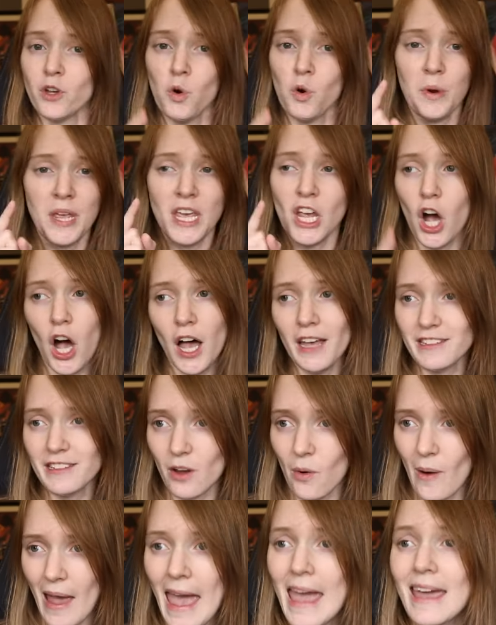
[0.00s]
who he
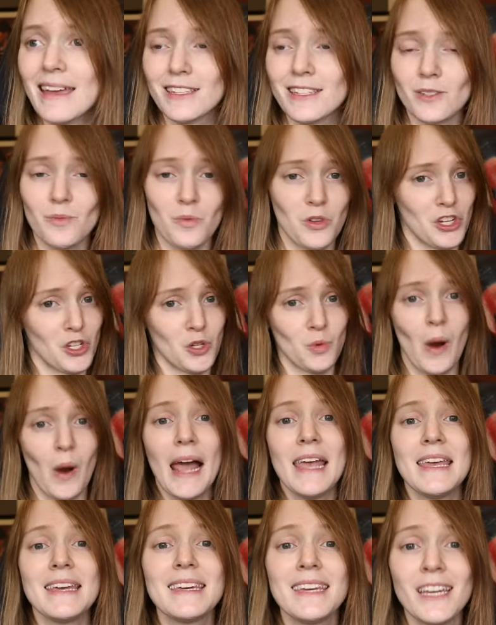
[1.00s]
also hates, which is
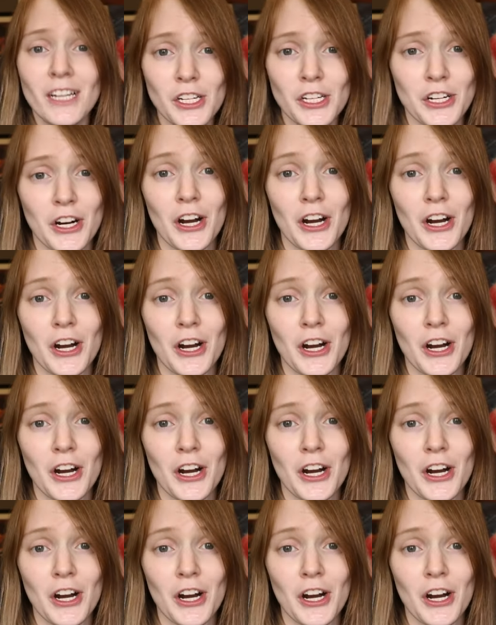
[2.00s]
why he killed